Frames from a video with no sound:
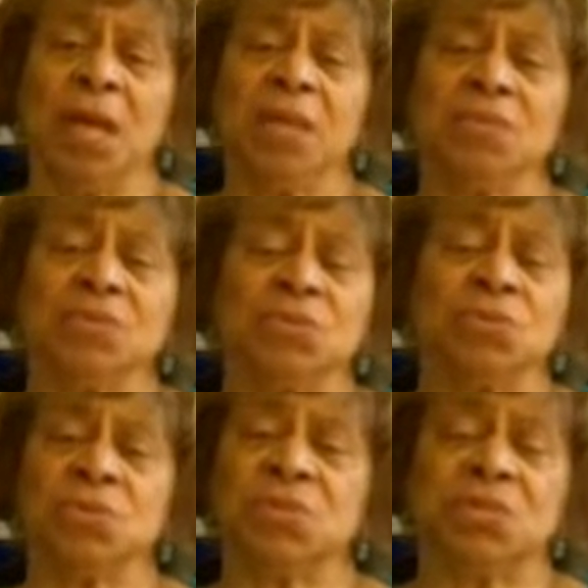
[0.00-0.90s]
and the
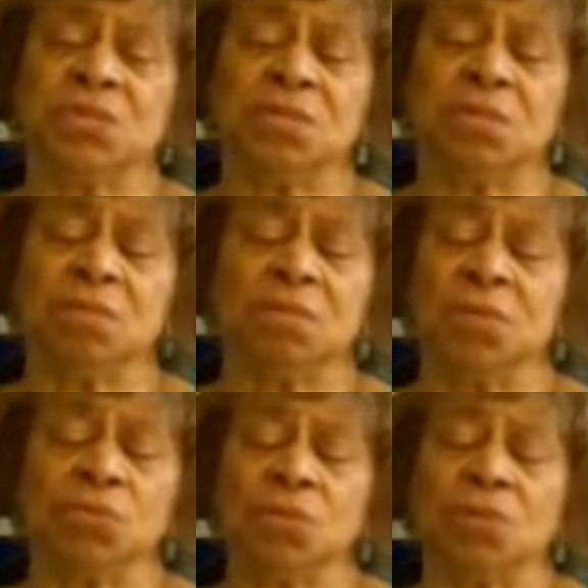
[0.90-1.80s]
schools
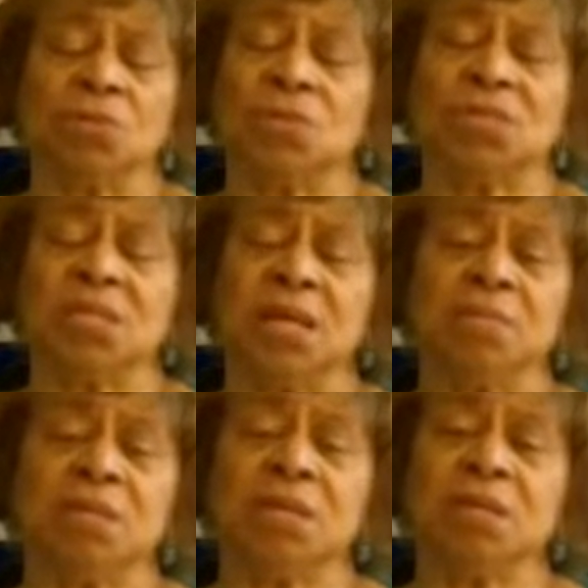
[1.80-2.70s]
don't address
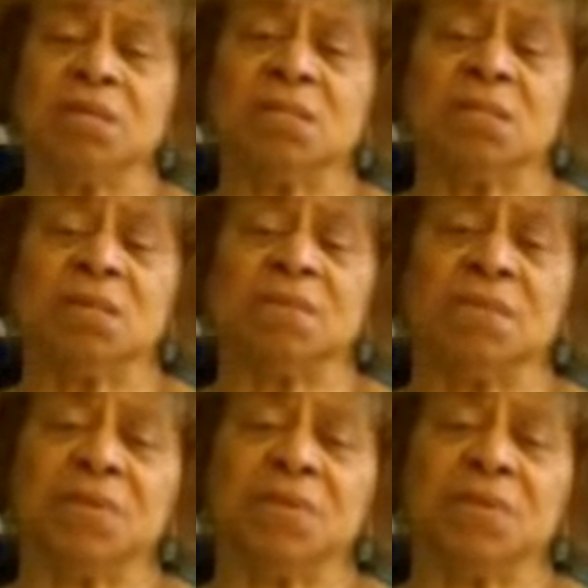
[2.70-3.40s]
that because of